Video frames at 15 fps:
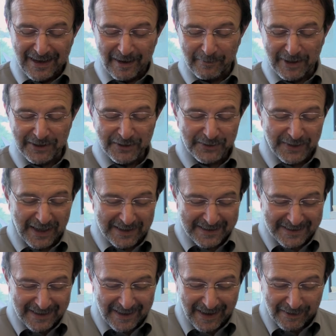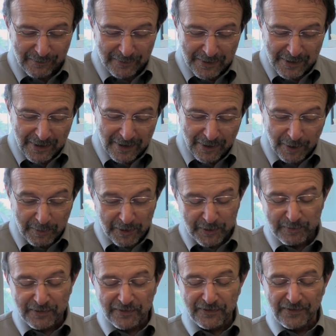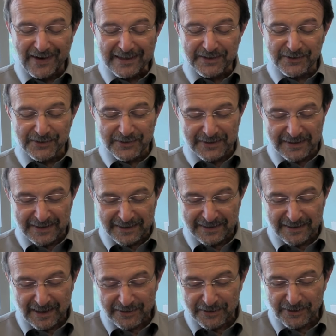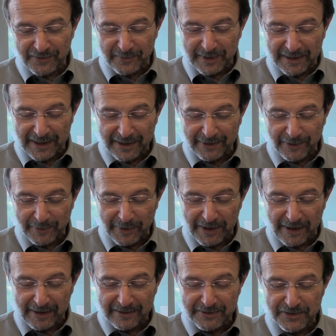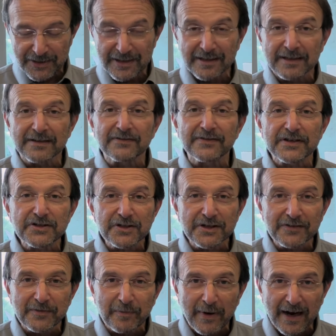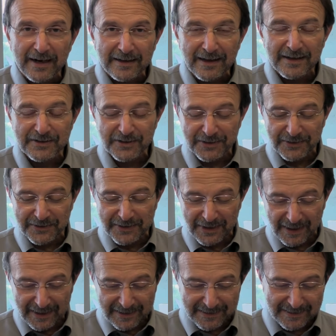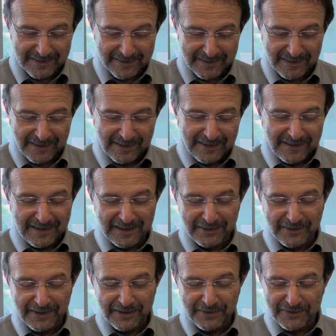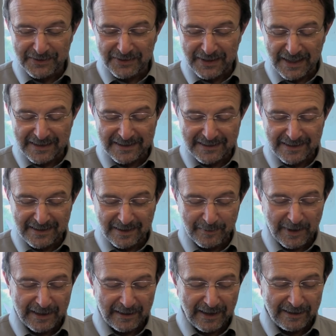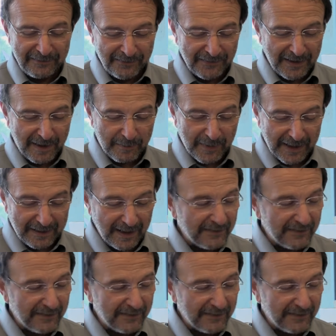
And my two guests today are both professors in the section of molecular biology, the Division of Biological Sciences here at UCSD. On my